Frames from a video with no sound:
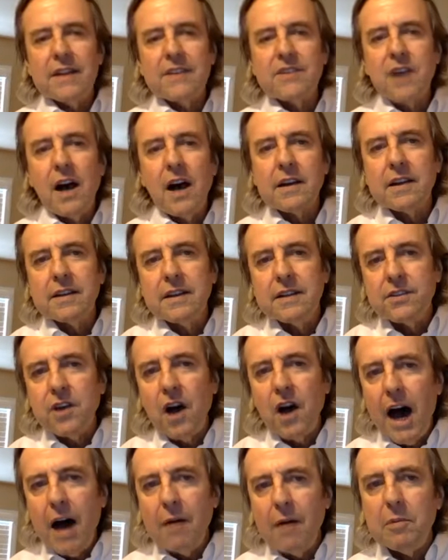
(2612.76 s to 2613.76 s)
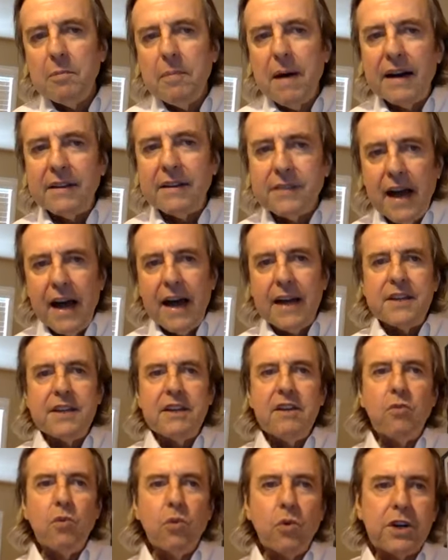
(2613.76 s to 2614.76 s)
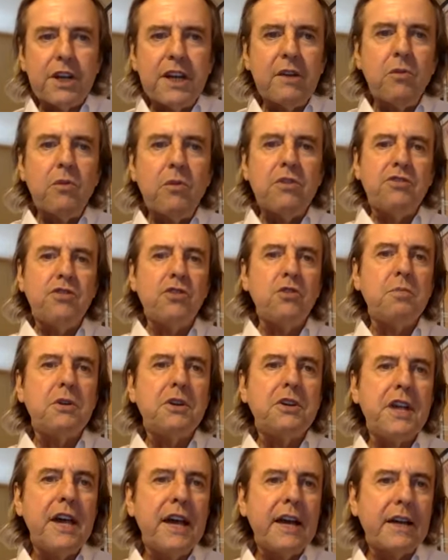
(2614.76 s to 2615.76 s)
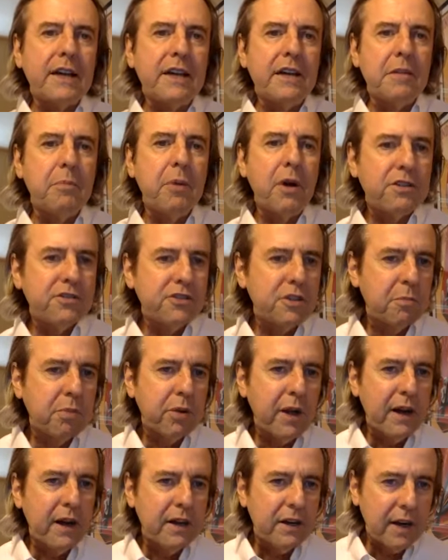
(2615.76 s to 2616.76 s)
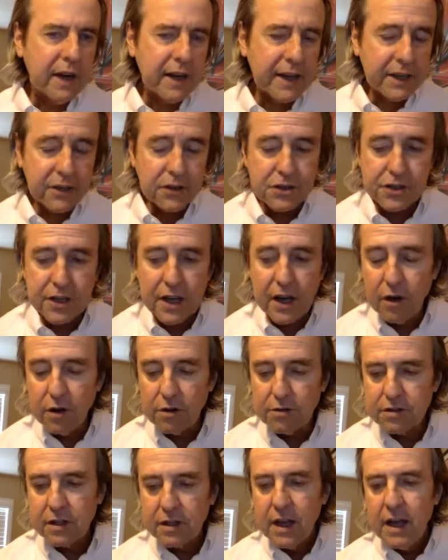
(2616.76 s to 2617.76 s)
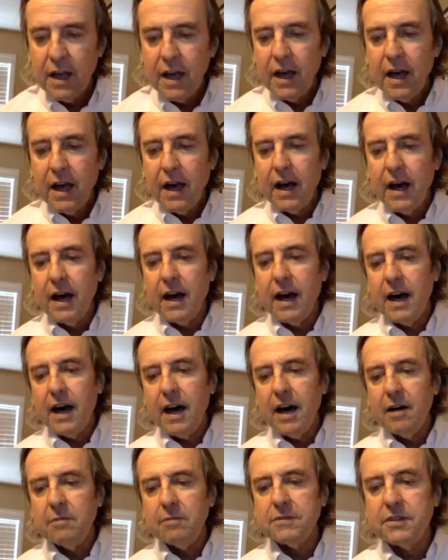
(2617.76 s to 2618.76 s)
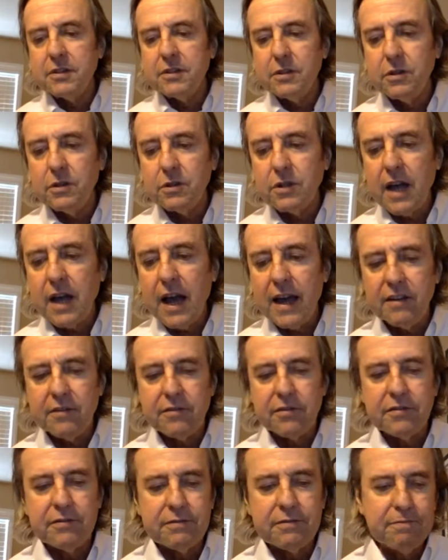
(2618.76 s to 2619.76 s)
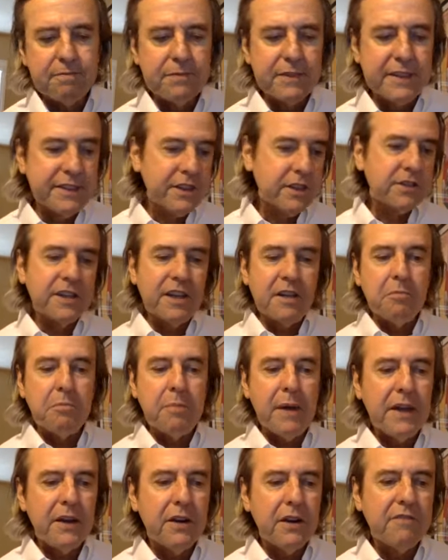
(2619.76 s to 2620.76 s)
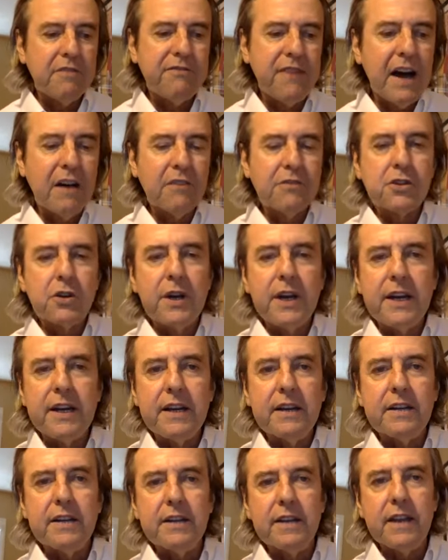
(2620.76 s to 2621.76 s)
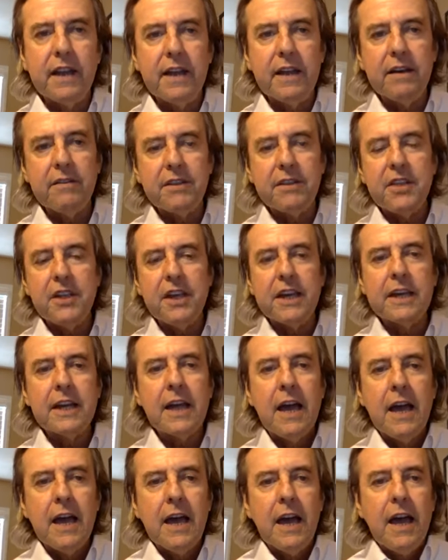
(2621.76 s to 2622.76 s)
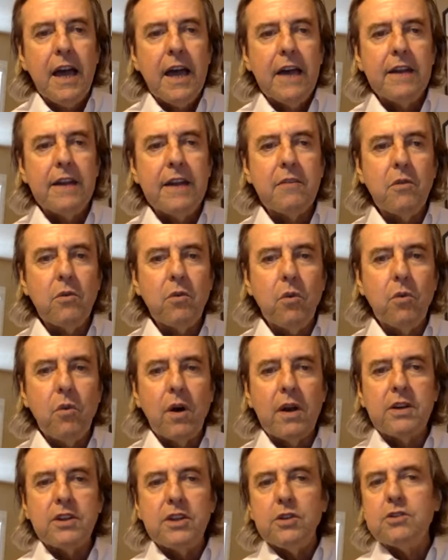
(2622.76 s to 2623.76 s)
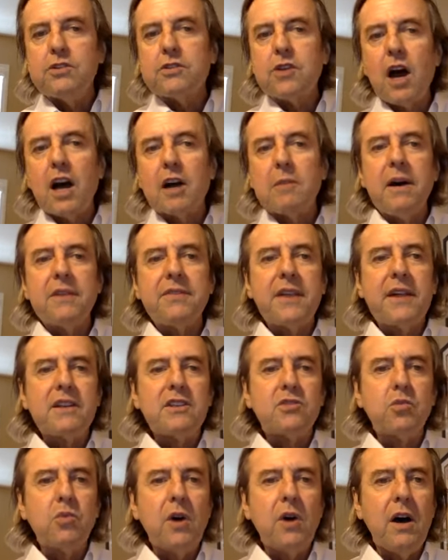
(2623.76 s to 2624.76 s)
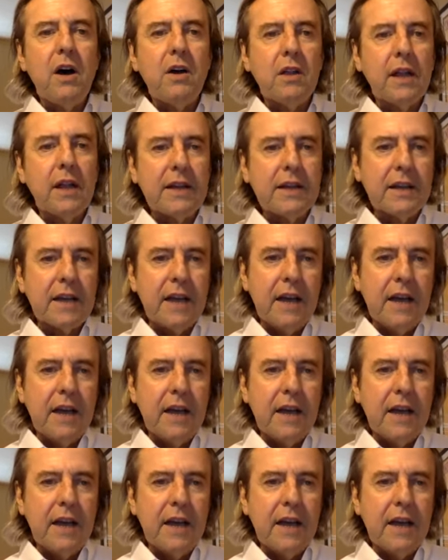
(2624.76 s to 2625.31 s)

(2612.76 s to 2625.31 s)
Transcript: talking to Tom about the idea of working with SuperTech and a parts supplier like yourselves to kind of just get better at valve train and everything. And why don't you talk about that as well? Like,